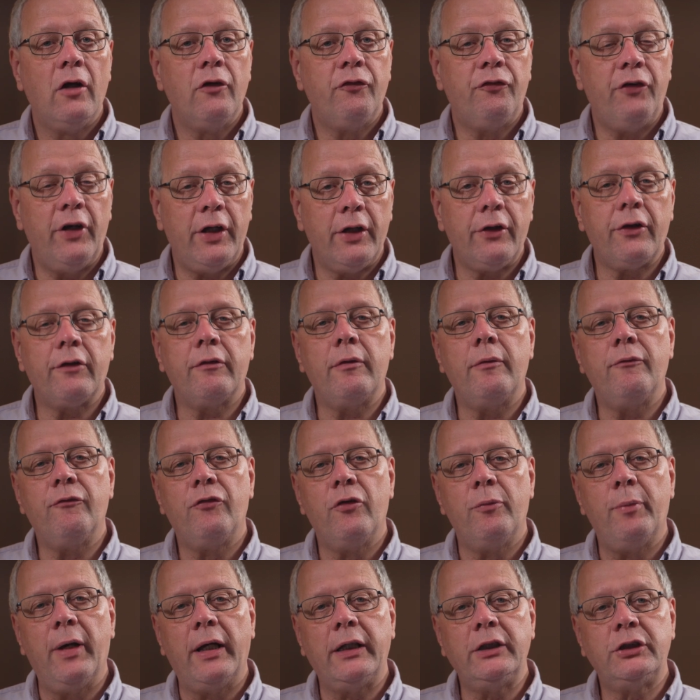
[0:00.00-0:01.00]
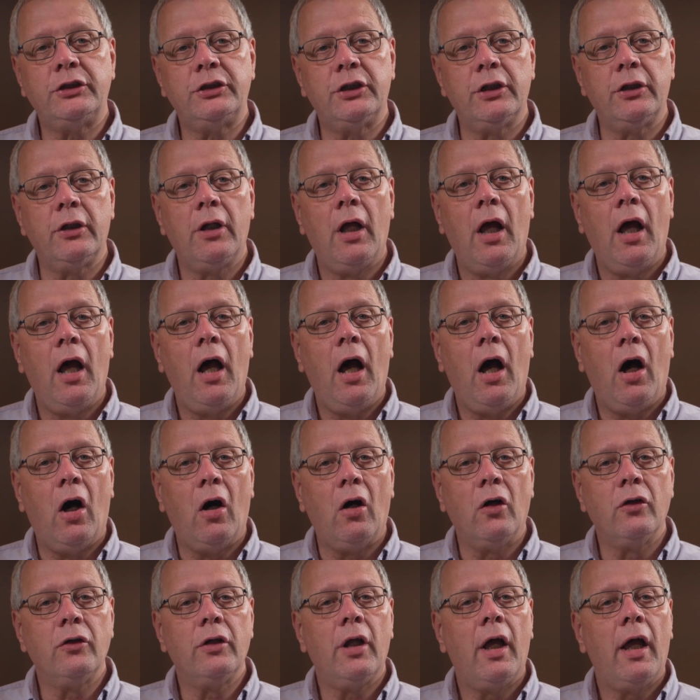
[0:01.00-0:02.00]
Further information
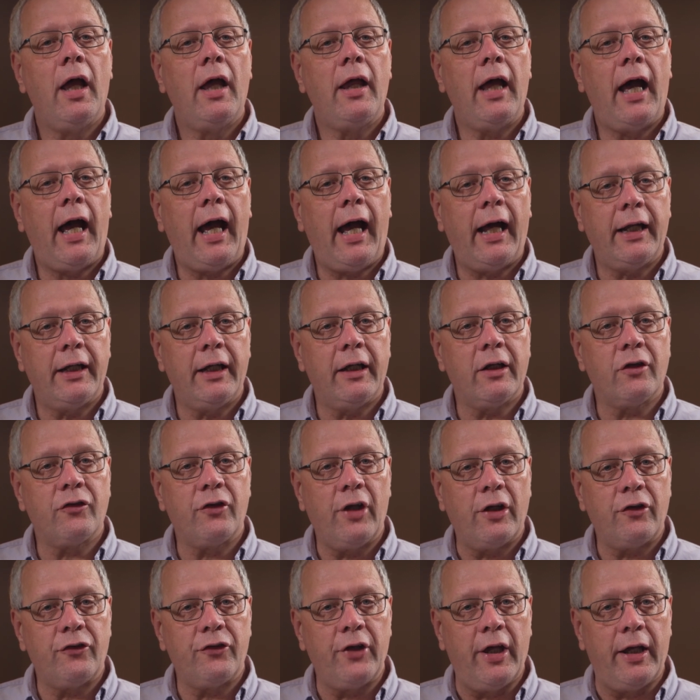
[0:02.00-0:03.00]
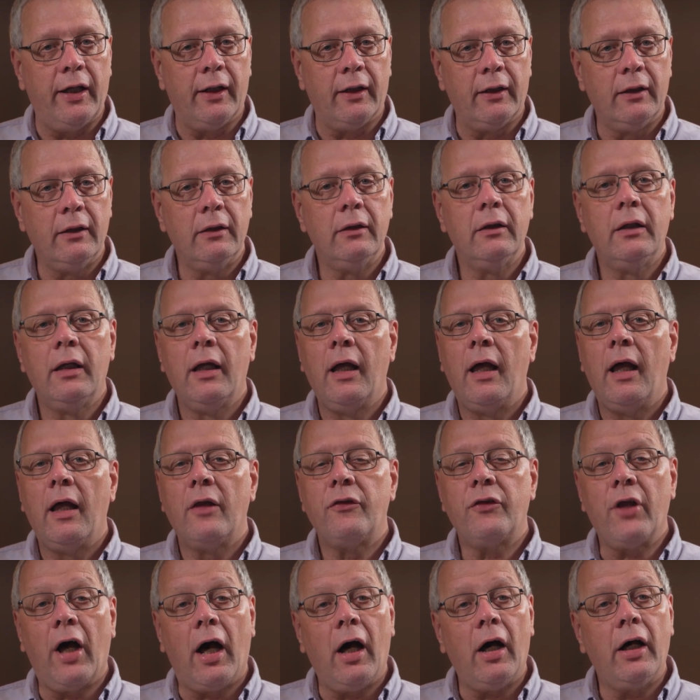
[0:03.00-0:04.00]
on Annex SL,
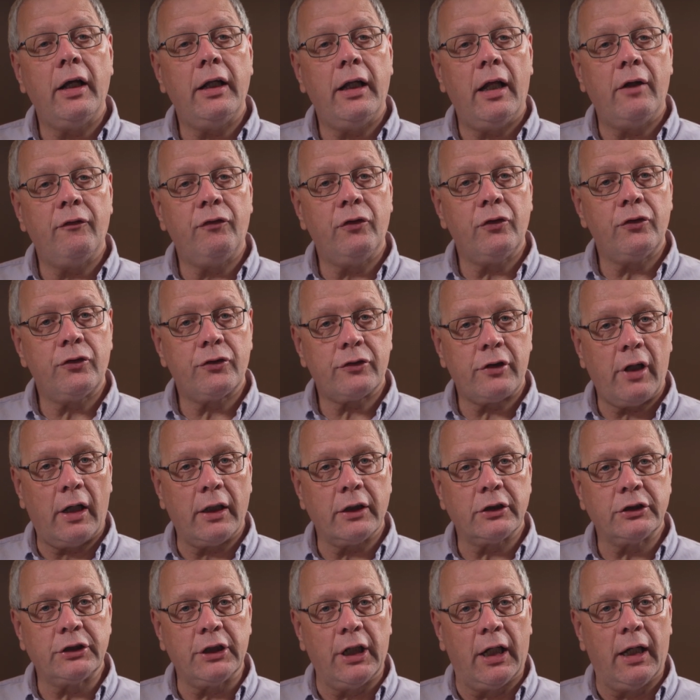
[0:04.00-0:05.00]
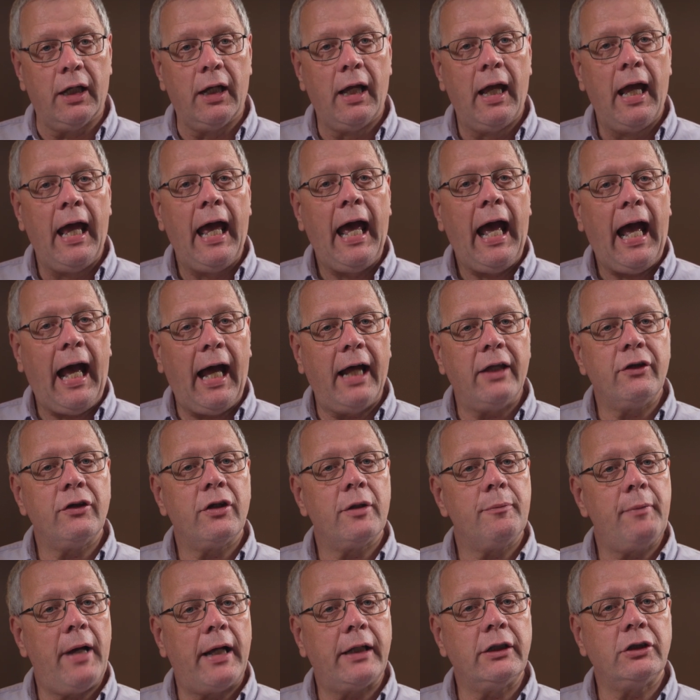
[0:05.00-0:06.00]
the high-level structure, and
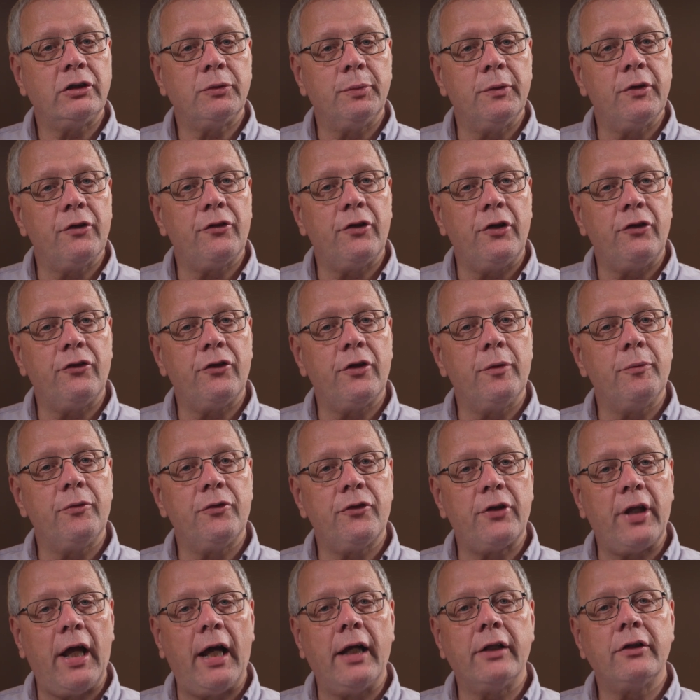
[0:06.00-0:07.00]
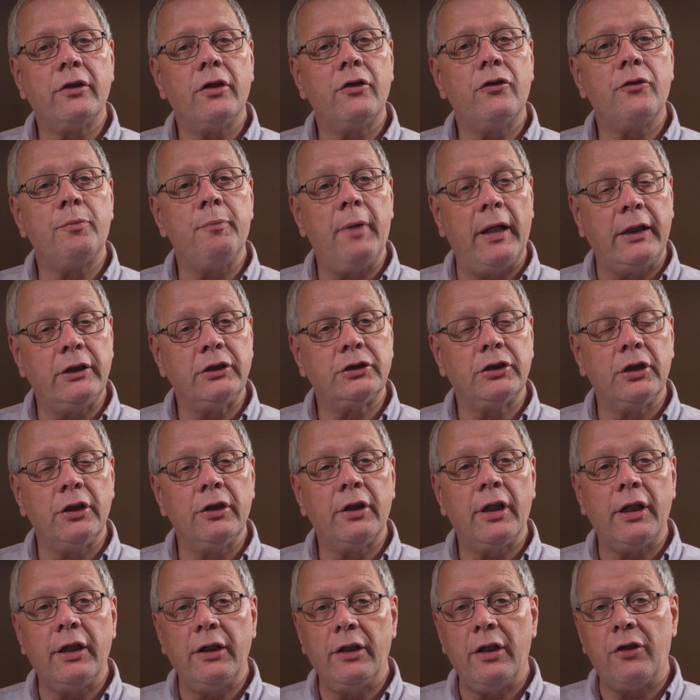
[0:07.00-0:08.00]
the management system standards
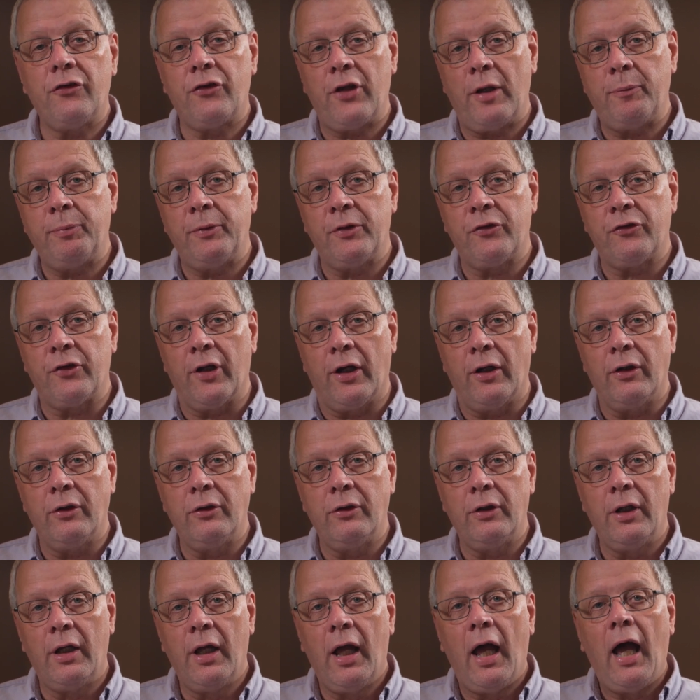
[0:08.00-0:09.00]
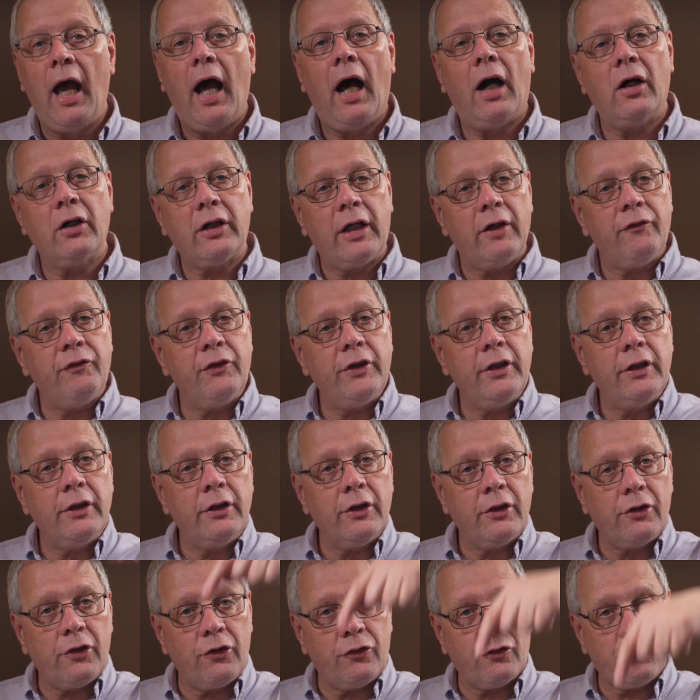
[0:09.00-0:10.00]
mentioned in this episode are given in
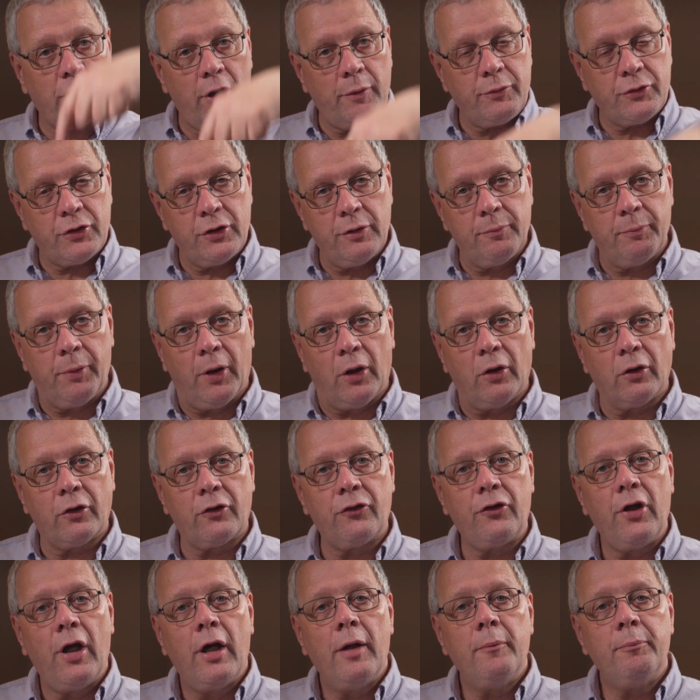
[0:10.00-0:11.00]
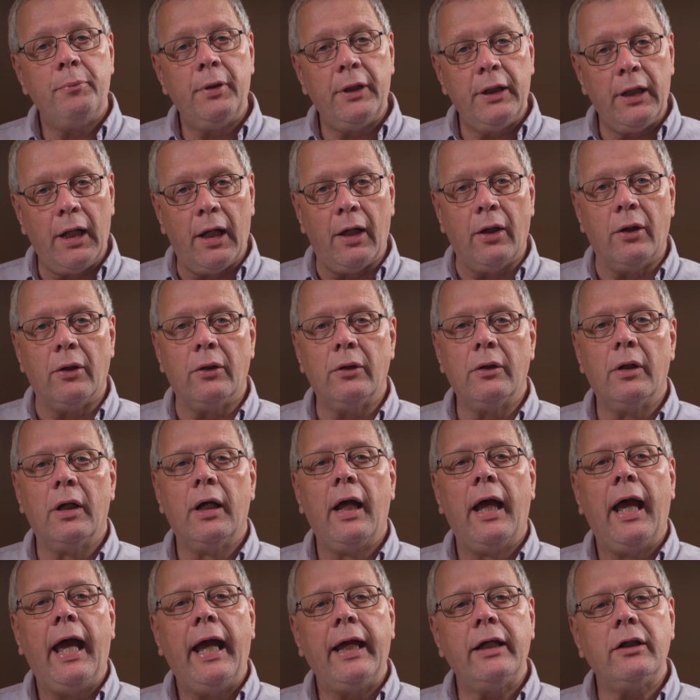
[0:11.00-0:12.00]
the description box below,
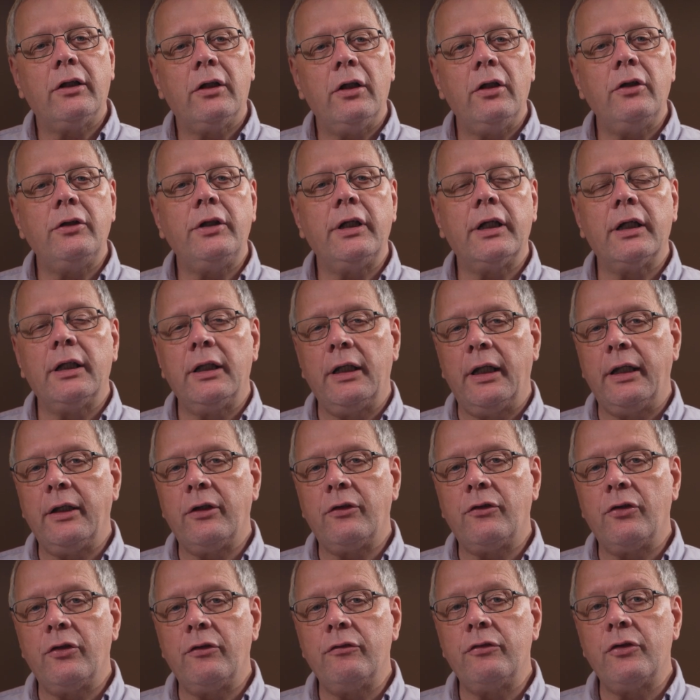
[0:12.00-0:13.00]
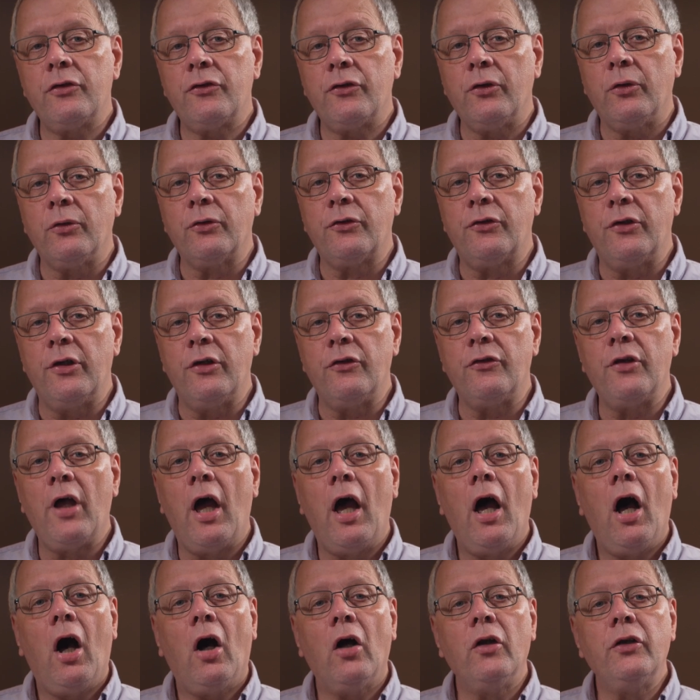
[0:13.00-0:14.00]
including a link to the resources
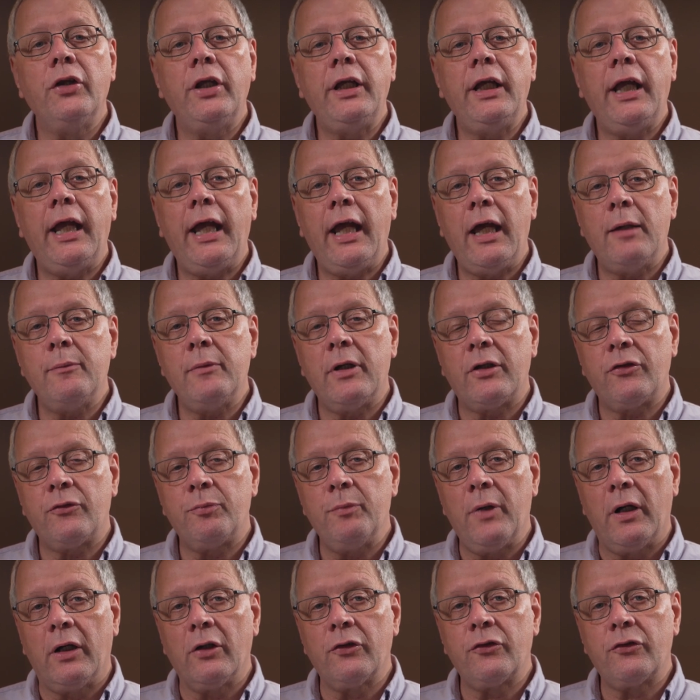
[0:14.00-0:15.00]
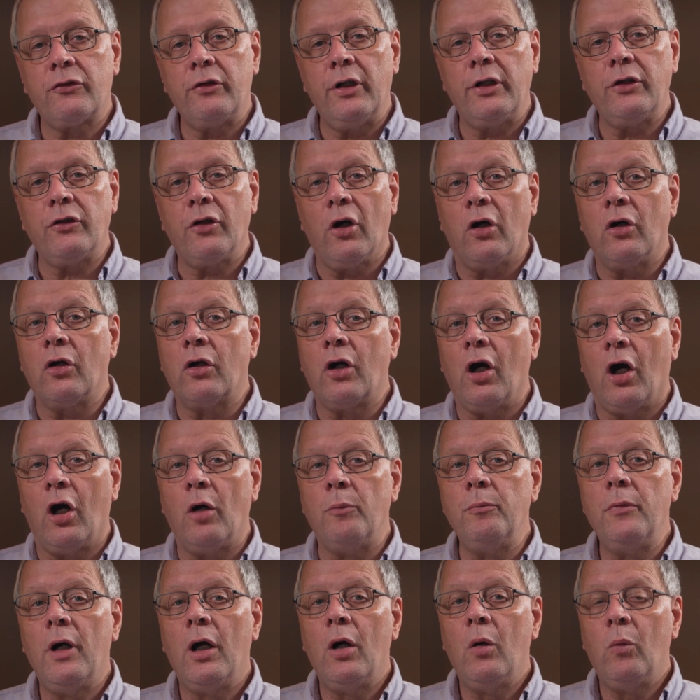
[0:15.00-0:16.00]
on the
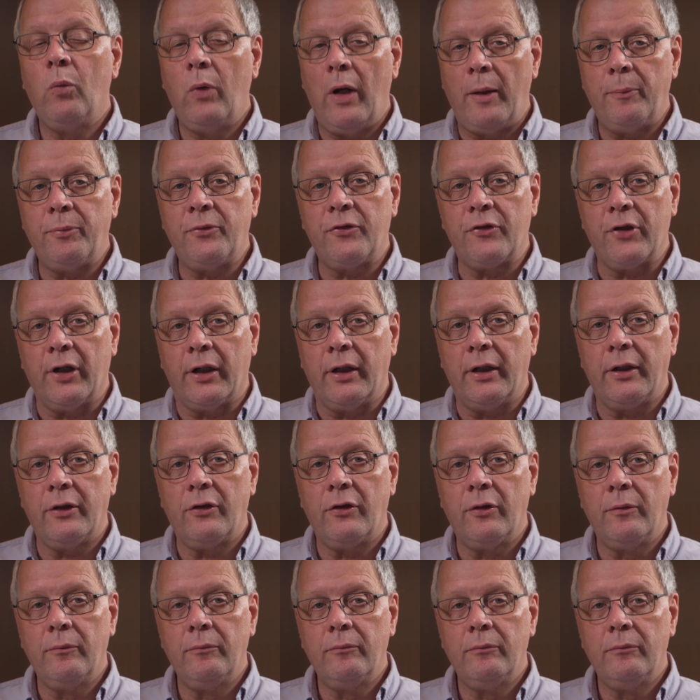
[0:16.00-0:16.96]
EMSmastery.com website.